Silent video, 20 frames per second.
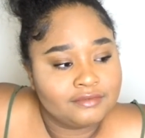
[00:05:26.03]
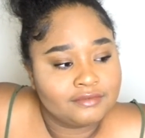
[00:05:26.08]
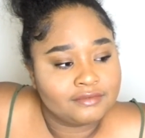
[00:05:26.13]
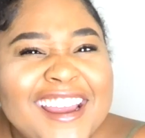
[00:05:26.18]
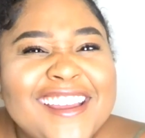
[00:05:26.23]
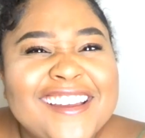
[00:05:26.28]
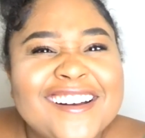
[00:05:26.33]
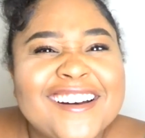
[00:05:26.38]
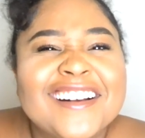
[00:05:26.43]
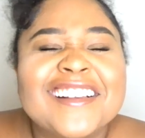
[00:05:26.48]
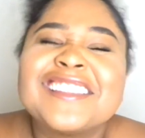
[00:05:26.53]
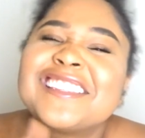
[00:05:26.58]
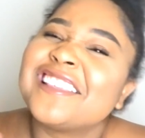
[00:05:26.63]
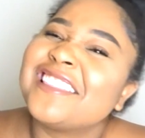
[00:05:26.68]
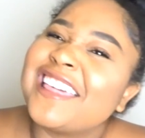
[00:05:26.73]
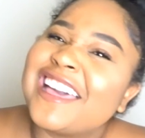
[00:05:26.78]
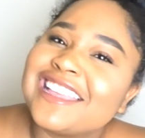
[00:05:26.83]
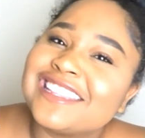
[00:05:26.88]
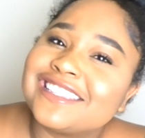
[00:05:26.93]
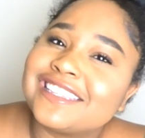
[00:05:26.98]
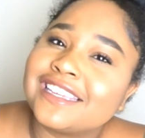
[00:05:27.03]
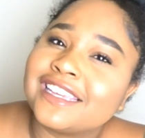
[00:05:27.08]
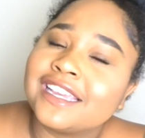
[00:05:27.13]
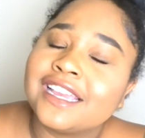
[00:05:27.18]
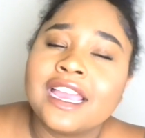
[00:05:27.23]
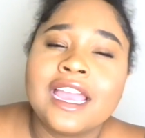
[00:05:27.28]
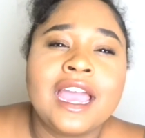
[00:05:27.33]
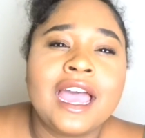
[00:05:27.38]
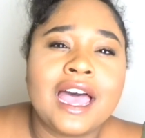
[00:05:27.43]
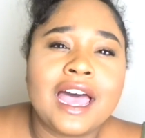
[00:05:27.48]
Alright y'all, so that's
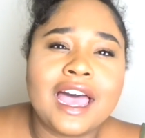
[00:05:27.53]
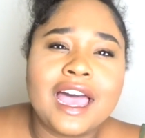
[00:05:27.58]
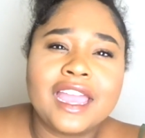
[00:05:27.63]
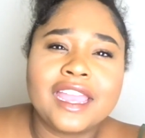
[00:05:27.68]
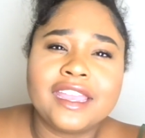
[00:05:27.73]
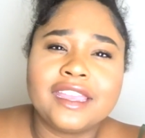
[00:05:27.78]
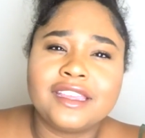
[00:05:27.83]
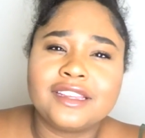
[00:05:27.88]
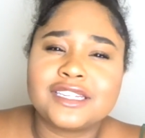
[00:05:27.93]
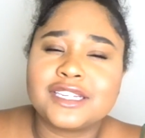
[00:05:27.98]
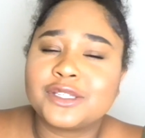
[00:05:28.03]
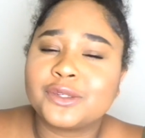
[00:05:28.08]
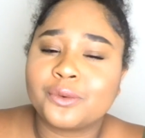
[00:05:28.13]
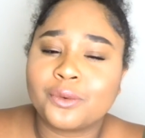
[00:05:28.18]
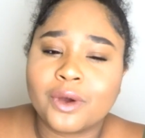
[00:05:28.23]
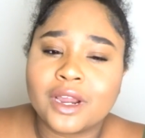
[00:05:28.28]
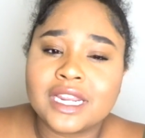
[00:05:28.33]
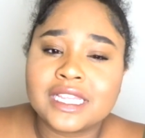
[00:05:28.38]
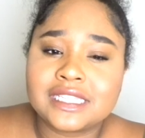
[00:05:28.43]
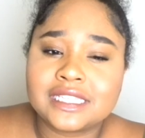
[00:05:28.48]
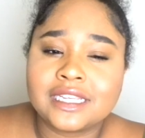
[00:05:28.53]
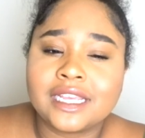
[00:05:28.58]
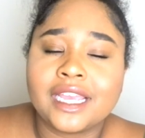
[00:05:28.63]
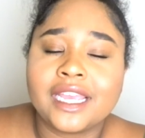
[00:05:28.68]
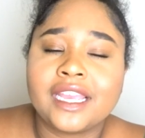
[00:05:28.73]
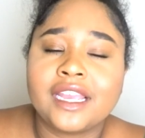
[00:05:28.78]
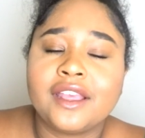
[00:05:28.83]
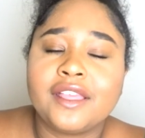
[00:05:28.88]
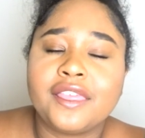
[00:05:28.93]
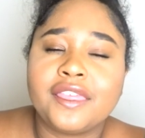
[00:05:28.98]
it. I just want to
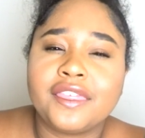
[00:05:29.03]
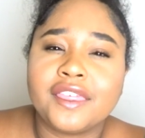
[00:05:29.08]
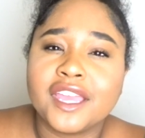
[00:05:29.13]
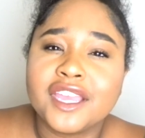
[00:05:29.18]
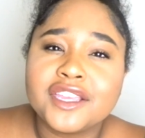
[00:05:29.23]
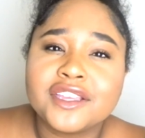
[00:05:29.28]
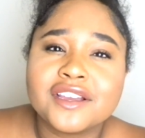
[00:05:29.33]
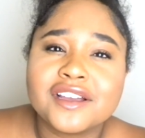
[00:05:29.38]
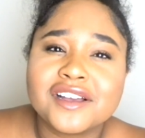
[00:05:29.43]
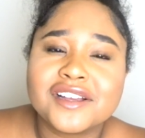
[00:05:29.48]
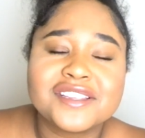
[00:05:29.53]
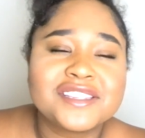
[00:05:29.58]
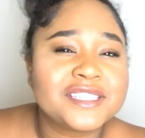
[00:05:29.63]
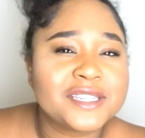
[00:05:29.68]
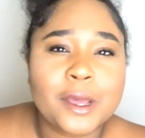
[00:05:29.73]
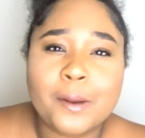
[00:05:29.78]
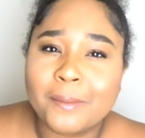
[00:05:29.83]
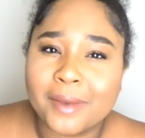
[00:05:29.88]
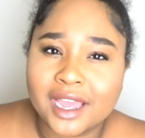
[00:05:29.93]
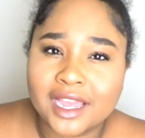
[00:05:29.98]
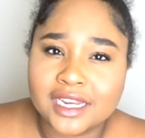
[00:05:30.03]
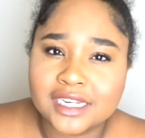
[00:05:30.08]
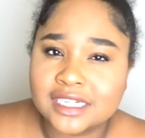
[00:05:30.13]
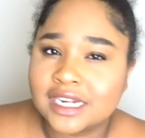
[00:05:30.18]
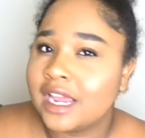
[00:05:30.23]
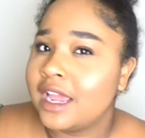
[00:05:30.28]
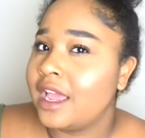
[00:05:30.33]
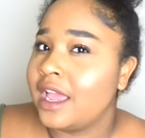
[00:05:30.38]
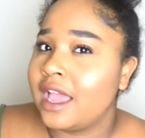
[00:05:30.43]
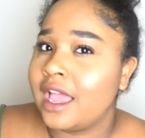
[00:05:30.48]
say thank y'all so
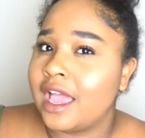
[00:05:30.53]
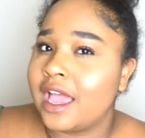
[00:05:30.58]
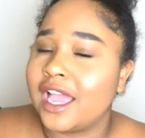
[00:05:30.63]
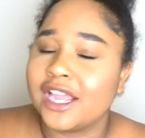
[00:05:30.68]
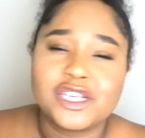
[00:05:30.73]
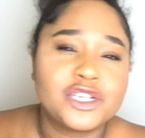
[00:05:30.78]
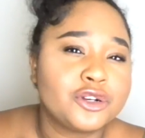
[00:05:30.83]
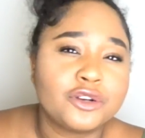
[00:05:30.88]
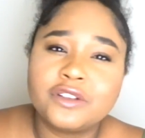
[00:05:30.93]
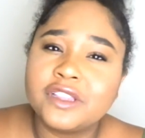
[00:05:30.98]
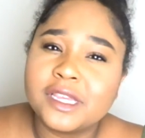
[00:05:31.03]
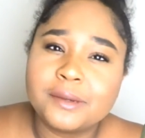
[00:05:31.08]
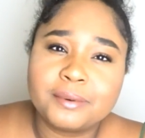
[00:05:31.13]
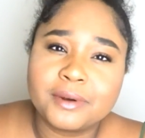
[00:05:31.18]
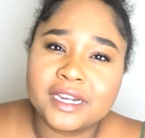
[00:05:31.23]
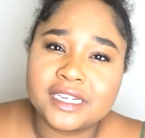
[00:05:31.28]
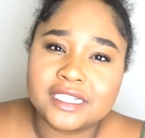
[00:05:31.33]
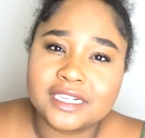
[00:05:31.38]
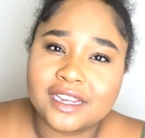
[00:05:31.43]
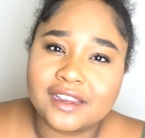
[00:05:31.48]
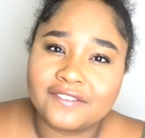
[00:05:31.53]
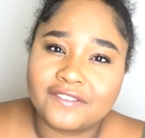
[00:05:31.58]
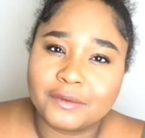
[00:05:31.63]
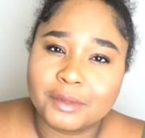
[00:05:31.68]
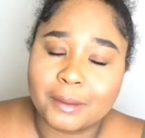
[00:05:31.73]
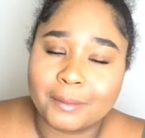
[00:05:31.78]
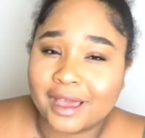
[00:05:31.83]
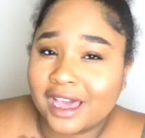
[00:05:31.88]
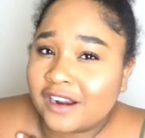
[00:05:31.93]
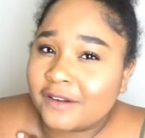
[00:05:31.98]
much. I truly appreciate it
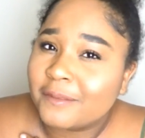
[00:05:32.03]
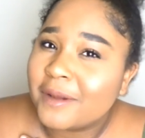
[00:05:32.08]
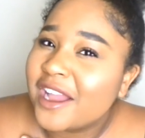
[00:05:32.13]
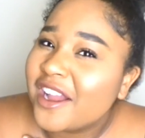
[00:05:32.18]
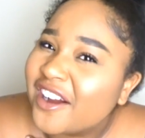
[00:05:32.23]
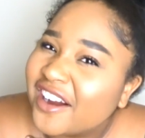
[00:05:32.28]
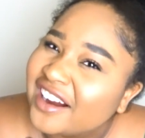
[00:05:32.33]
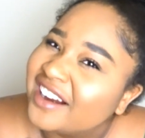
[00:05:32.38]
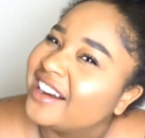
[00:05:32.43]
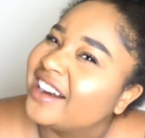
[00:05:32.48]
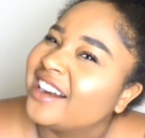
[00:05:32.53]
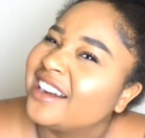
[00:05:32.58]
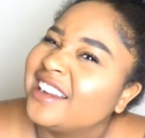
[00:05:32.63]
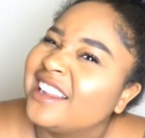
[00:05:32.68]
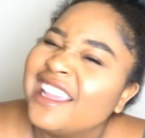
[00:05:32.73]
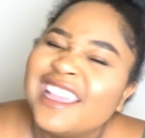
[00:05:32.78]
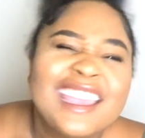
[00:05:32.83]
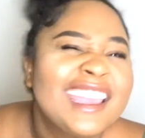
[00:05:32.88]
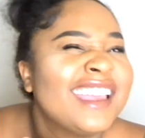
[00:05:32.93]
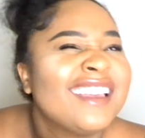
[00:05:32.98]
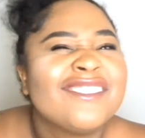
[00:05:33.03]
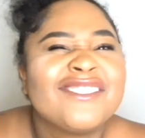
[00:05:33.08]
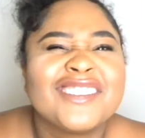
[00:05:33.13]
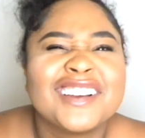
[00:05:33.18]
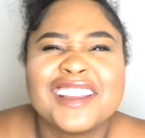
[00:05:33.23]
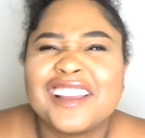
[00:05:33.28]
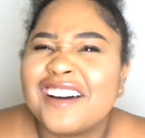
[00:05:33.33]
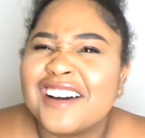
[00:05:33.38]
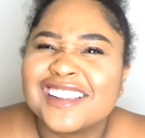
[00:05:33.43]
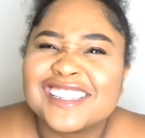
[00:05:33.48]
from the bottom of my heart
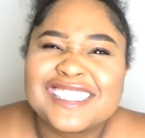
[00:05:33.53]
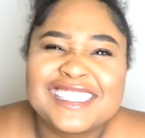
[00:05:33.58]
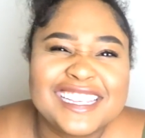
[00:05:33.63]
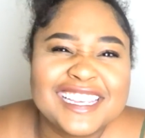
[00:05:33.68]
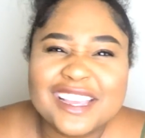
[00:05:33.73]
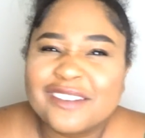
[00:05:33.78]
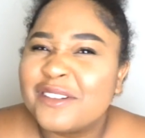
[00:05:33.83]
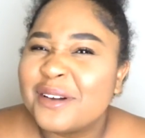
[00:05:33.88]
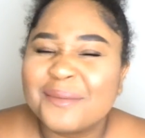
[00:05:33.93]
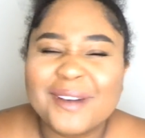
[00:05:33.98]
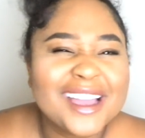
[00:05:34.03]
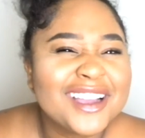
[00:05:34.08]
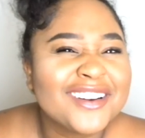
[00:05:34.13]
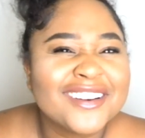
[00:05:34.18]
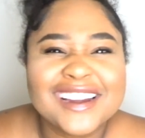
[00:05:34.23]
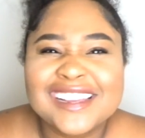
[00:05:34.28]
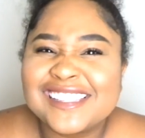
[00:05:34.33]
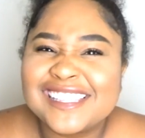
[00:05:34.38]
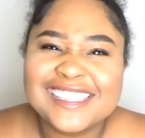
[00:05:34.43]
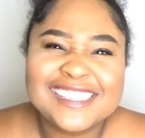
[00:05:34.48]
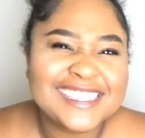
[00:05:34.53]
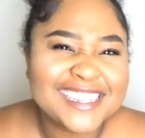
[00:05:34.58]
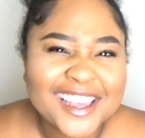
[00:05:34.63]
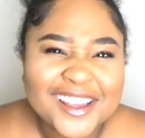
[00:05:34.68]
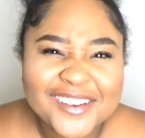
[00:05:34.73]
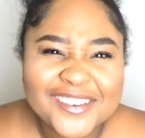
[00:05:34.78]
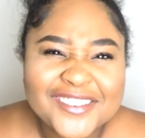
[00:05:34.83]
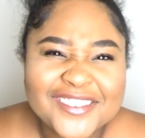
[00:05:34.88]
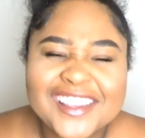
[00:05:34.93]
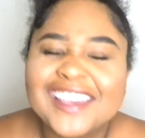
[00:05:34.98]
for y'all sticking with my crazy
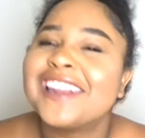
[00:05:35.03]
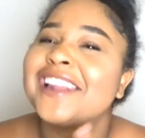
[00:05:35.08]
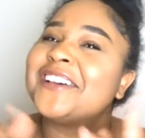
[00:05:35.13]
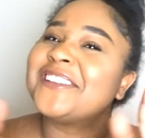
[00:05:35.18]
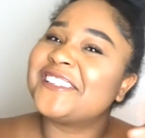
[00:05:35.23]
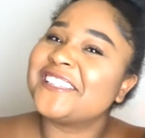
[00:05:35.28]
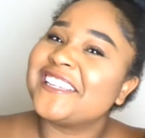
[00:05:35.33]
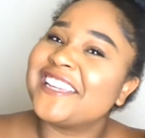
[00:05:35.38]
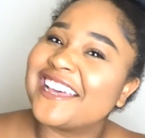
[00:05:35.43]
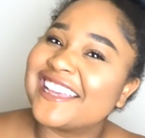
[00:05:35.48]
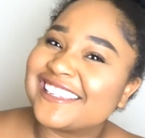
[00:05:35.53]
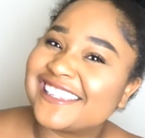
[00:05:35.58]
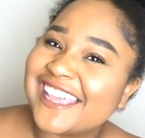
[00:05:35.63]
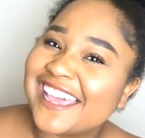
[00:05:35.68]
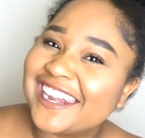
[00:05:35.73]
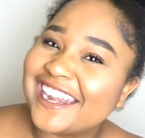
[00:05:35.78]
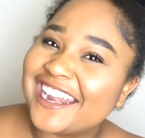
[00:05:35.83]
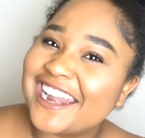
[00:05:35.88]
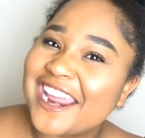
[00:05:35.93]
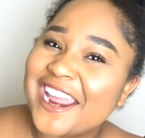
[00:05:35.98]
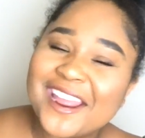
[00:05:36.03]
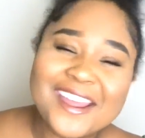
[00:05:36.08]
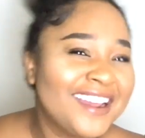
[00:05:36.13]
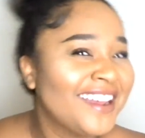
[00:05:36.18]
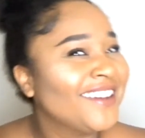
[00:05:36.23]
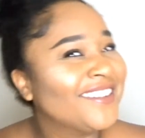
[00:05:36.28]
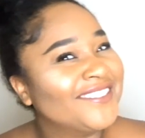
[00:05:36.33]
self, and I'll see y'all Saturday.